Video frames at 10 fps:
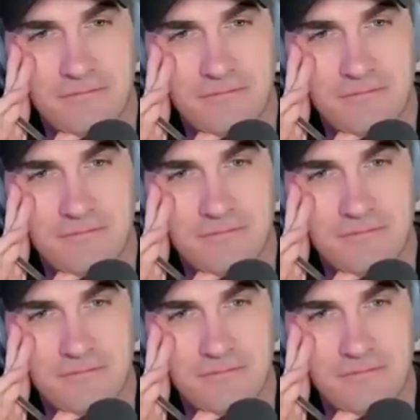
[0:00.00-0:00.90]

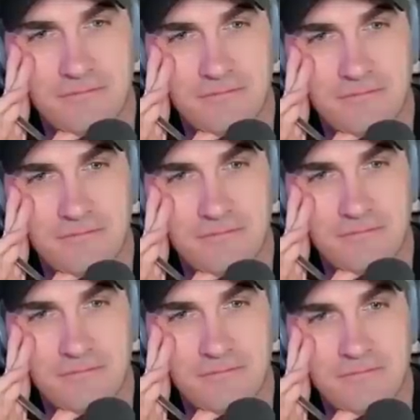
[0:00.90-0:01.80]

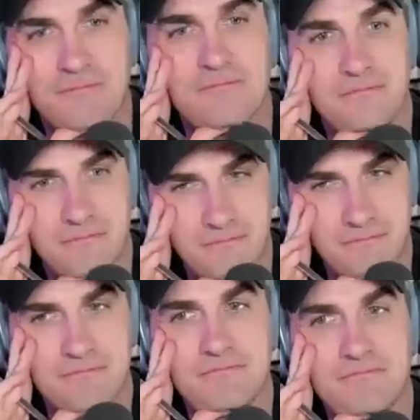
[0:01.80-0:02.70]

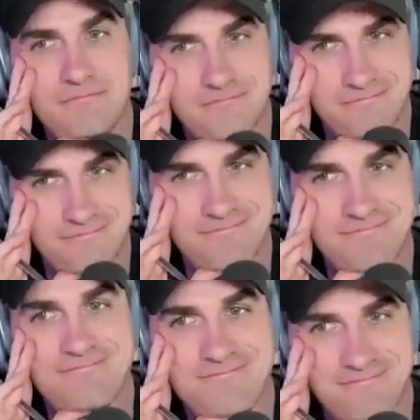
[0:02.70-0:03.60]

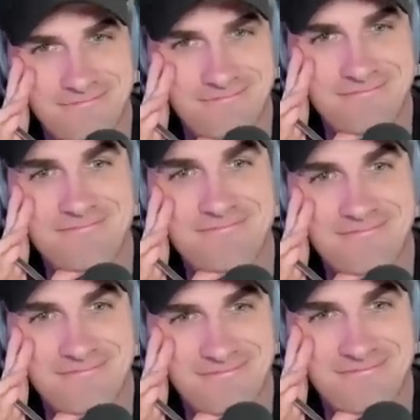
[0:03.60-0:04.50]

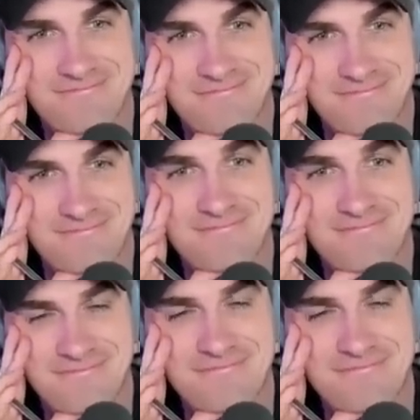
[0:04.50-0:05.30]
[no speech]